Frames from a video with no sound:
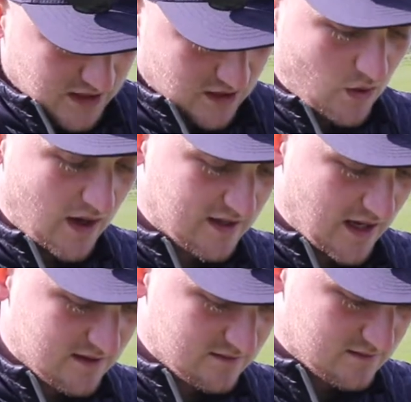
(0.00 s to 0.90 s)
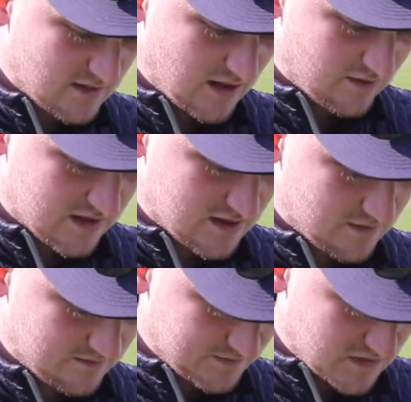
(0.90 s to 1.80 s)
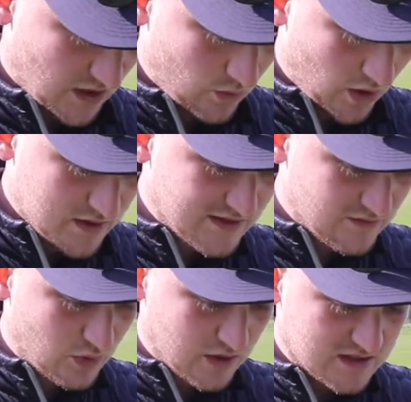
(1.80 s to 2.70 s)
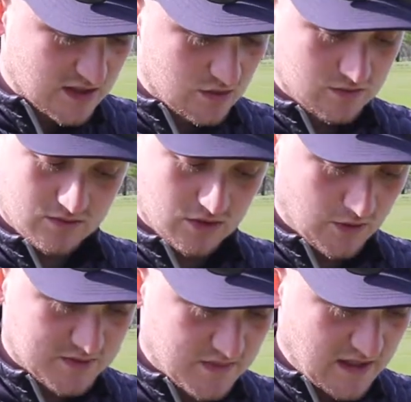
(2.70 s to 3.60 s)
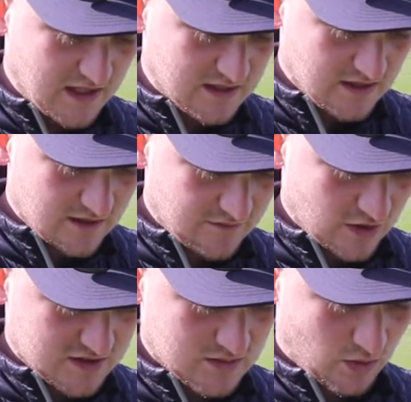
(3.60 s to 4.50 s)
didn't quite get the rest of them. So 107.2 club speed versus